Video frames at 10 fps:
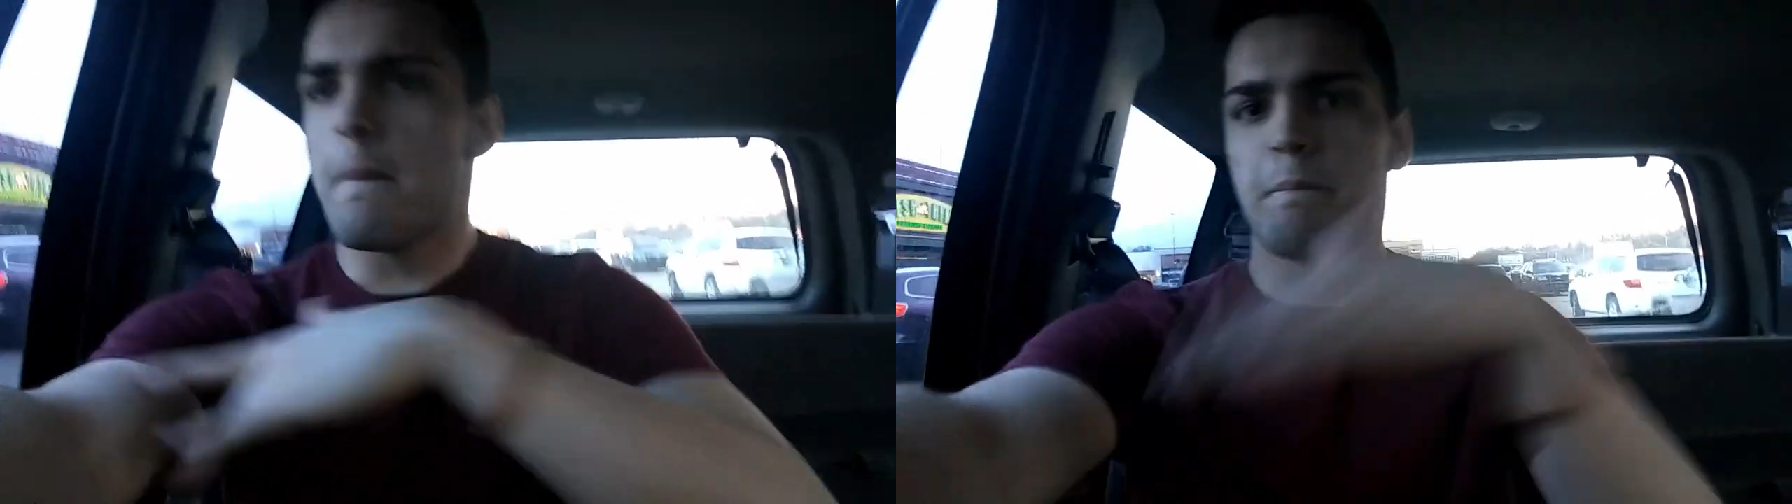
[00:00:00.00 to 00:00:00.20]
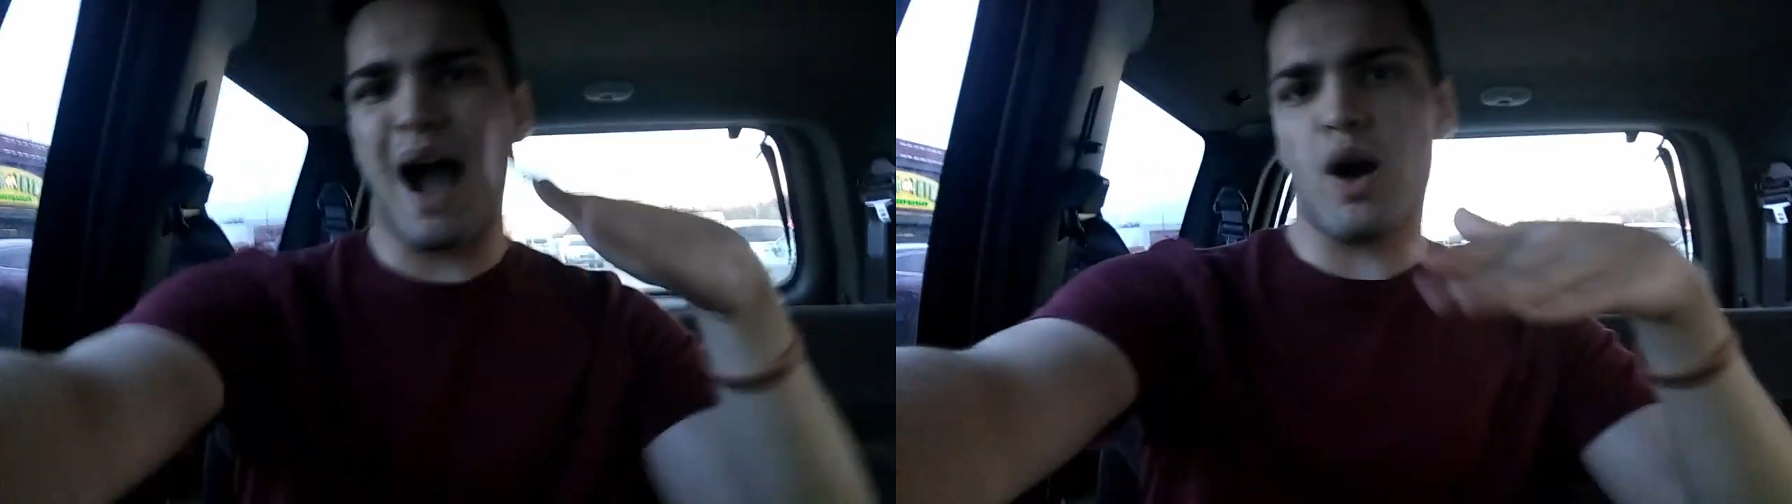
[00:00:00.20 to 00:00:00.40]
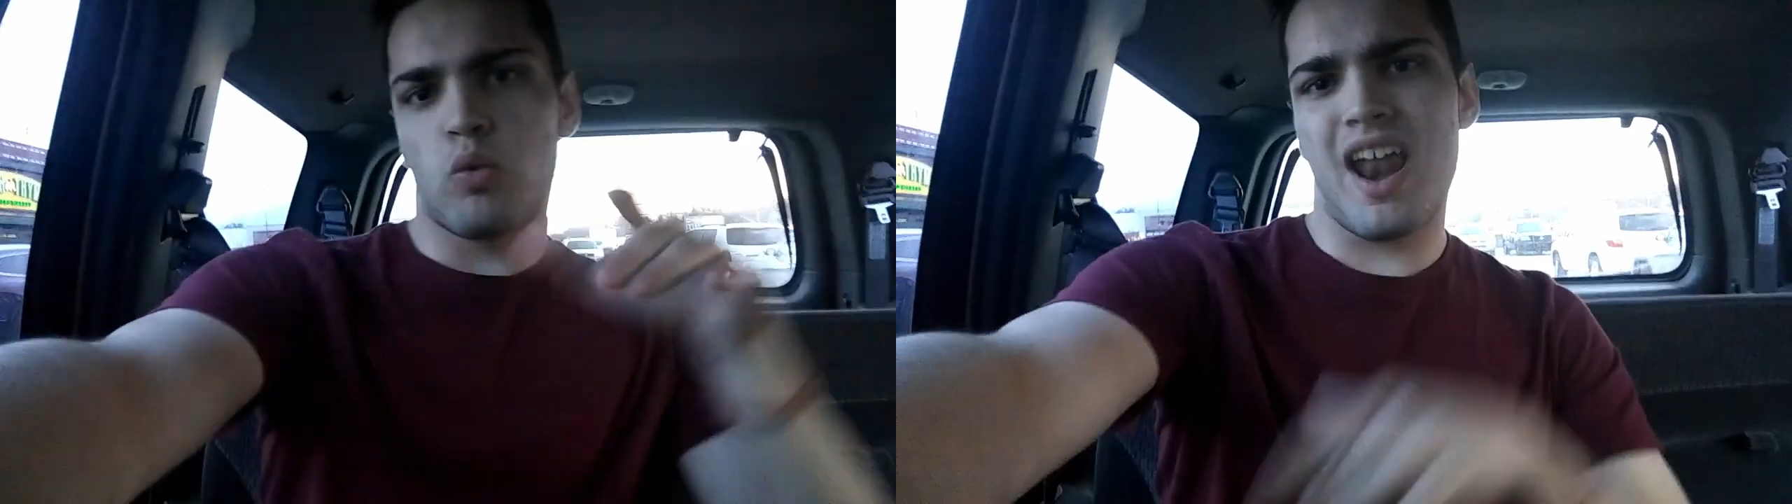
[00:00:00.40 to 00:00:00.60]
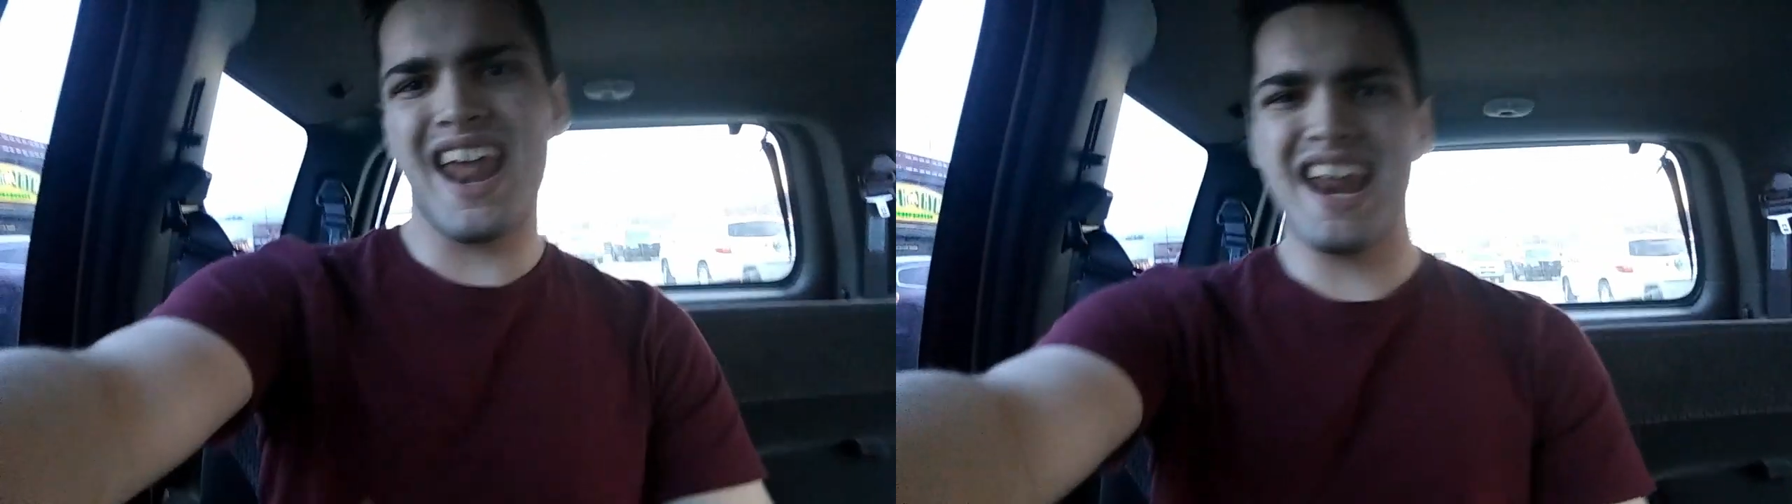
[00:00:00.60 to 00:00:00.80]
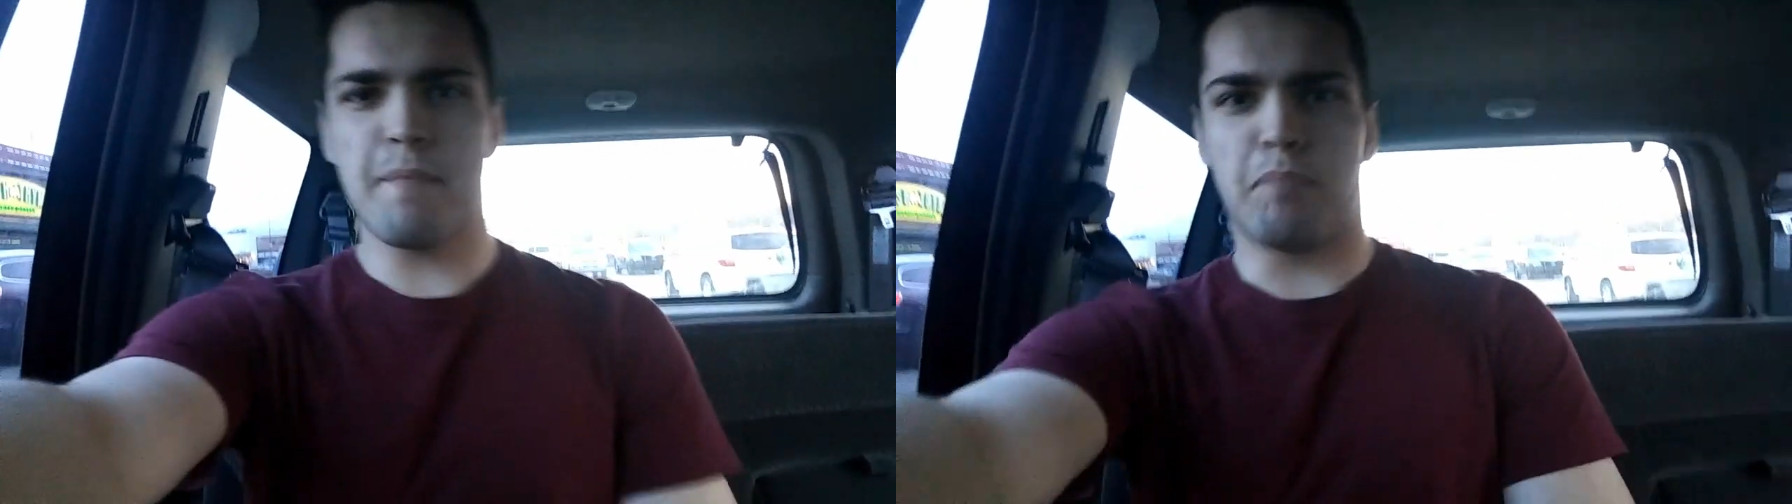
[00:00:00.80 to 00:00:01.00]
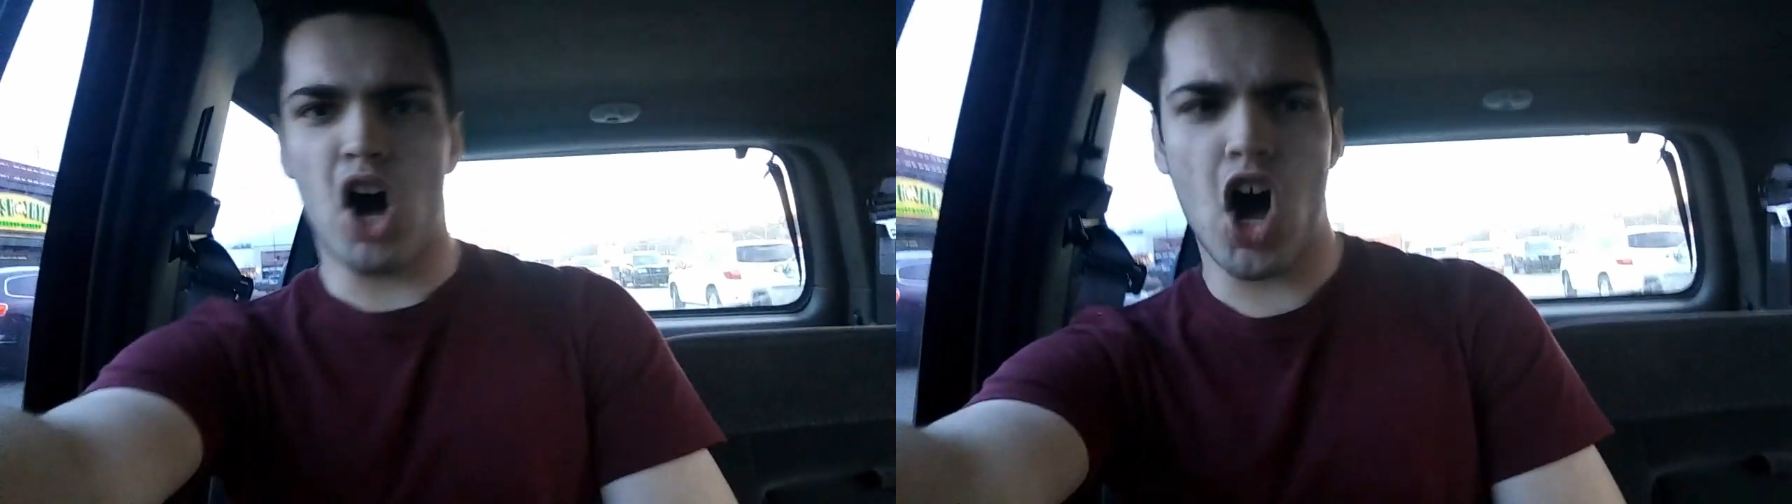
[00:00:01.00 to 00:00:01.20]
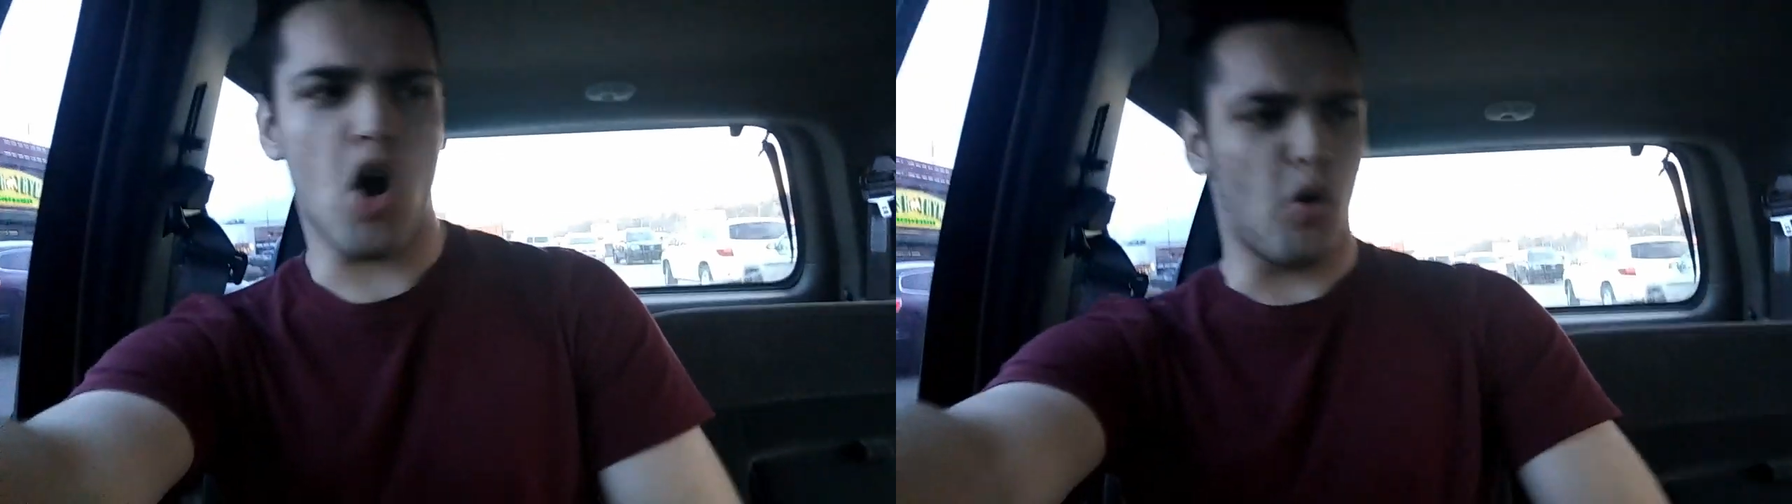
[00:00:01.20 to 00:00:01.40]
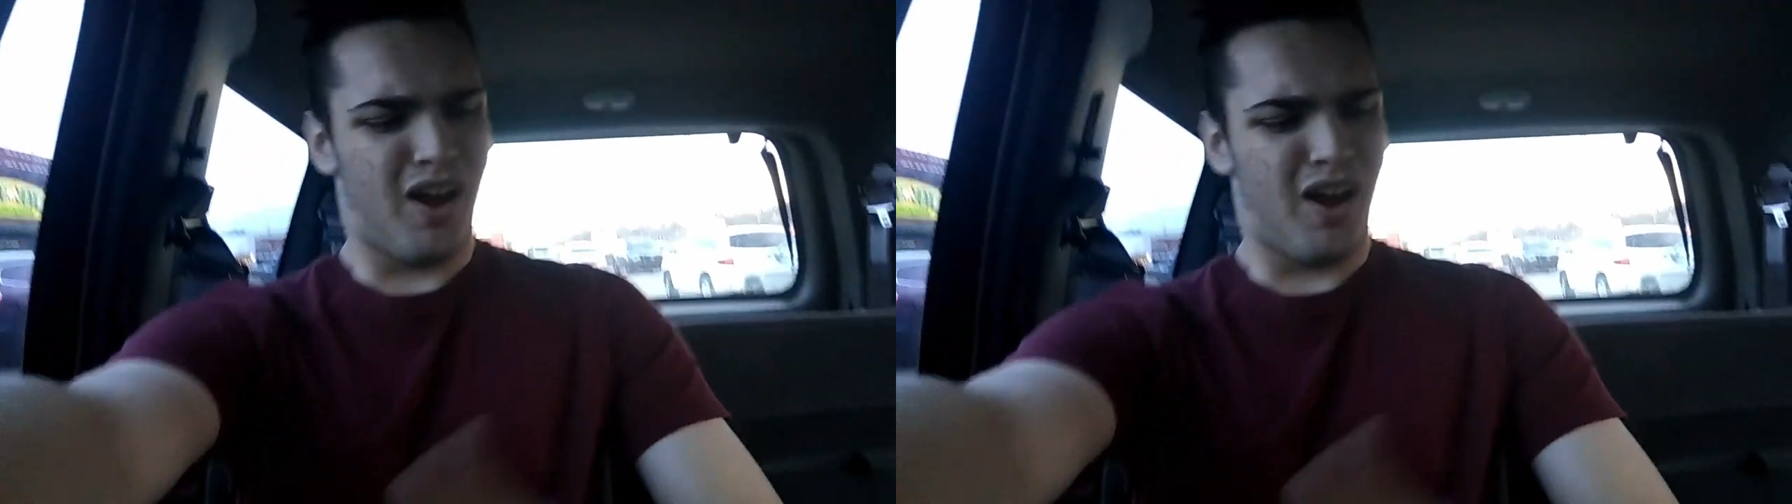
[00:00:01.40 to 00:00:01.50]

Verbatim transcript: about ready to ball.